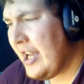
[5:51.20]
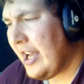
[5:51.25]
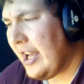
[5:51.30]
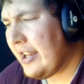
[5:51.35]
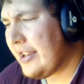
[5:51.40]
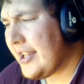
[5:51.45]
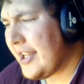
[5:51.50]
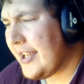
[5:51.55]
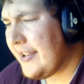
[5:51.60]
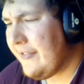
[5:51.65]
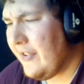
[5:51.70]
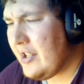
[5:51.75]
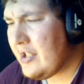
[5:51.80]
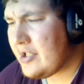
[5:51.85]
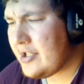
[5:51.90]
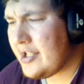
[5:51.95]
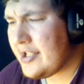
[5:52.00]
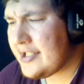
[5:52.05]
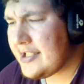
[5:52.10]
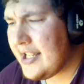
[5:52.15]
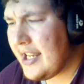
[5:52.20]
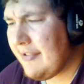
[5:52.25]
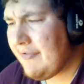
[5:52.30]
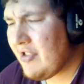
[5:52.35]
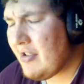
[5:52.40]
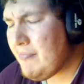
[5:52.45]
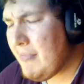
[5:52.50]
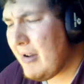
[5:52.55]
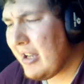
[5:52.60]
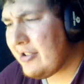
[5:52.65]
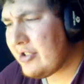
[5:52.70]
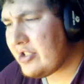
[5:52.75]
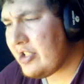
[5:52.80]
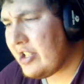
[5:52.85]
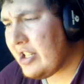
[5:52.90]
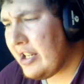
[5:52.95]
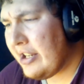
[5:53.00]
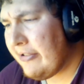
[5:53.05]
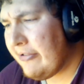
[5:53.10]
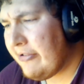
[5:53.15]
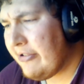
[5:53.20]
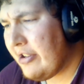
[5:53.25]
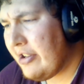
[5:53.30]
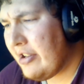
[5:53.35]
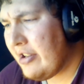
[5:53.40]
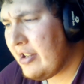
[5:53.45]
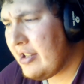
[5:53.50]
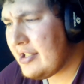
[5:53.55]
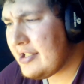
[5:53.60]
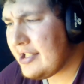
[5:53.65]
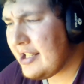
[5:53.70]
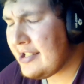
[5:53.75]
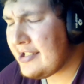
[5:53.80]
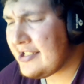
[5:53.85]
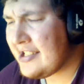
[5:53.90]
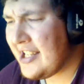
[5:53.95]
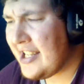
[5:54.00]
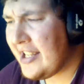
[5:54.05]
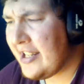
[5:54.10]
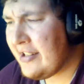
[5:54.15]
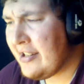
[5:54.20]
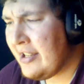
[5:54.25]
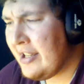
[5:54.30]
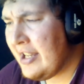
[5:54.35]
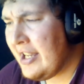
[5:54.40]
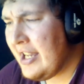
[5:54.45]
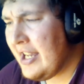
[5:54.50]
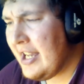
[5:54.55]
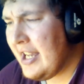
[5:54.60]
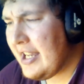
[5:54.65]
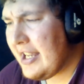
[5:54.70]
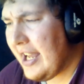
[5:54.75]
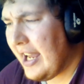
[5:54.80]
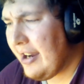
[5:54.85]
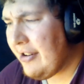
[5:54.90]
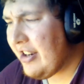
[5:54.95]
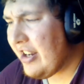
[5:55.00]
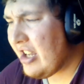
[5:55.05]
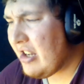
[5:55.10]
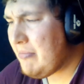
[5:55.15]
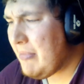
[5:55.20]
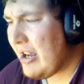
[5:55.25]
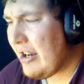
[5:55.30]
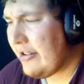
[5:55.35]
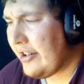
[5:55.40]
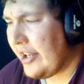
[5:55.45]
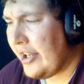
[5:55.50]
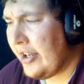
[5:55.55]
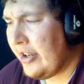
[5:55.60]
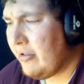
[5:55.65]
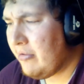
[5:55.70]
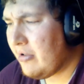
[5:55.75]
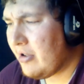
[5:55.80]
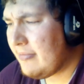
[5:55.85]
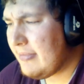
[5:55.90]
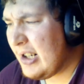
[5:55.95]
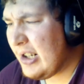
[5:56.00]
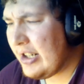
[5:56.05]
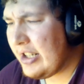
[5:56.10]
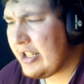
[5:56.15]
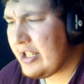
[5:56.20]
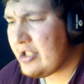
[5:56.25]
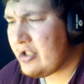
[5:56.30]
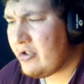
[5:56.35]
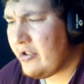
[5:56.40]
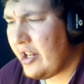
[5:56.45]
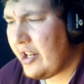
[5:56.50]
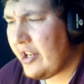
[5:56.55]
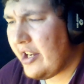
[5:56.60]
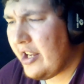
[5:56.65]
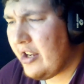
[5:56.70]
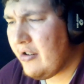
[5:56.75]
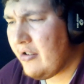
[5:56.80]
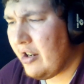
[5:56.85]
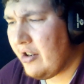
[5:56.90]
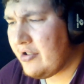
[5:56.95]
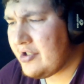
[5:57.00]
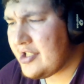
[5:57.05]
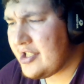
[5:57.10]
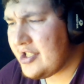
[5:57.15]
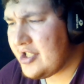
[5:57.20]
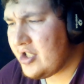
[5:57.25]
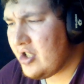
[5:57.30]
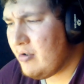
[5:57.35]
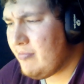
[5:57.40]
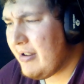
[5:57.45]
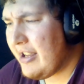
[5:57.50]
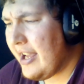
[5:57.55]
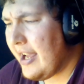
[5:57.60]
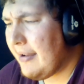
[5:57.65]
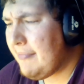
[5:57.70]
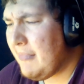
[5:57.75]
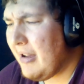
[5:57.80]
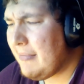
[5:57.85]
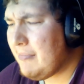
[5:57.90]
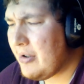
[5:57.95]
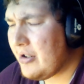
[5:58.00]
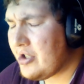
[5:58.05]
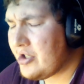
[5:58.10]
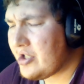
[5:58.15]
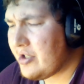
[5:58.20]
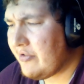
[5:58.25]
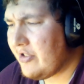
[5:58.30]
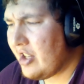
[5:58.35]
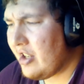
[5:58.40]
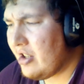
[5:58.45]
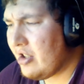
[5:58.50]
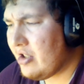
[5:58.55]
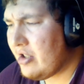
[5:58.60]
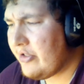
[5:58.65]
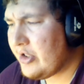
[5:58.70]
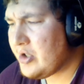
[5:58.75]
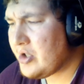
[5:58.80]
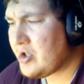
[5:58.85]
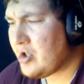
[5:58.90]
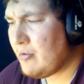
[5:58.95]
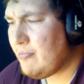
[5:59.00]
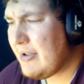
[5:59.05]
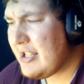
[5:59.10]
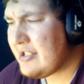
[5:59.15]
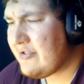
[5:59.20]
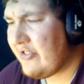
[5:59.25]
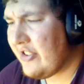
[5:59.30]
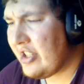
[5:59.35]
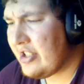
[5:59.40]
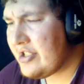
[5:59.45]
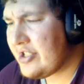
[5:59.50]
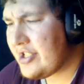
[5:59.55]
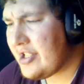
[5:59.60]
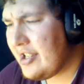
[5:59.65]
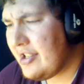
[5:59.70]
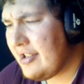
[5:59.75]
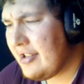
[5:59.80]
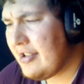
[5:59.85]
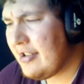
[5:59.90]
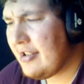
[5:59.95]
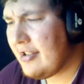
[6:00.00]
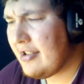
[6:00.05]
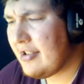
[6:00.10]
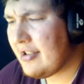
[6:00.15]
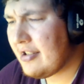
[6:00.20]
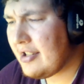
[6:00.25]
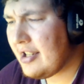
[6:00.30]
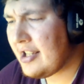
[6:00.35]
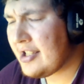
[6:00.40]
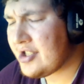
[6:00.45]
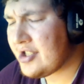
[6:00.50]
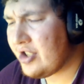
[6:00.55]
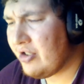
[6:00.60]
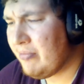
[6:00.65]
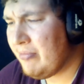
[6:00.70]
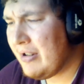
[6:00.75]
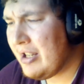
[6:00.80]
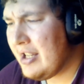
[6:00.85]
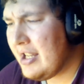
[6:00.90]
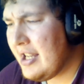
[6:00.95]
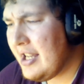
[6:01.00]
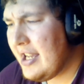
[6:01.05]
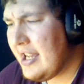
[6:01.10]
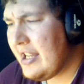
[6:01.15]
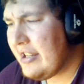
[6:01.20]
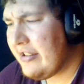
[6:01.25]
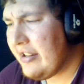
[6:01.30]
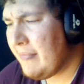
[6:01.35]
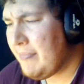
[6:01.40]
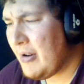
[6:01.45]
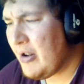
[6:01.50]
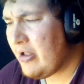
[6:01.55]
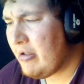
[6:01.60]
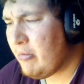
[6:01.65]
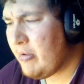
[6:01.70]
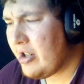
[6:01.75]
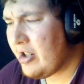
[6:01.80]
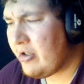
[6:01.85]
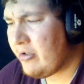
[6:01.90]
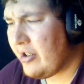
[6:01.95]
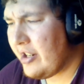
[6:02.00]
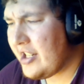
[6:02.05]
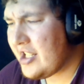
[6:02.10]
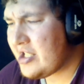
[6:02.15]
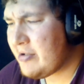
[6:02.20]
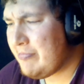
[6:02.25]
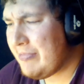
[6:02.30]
and they eventually saved the mayor's life. Since then, Cary and Mary were marked as great heroes and soon became members of the Universal Misfits. Costume They both wear grayish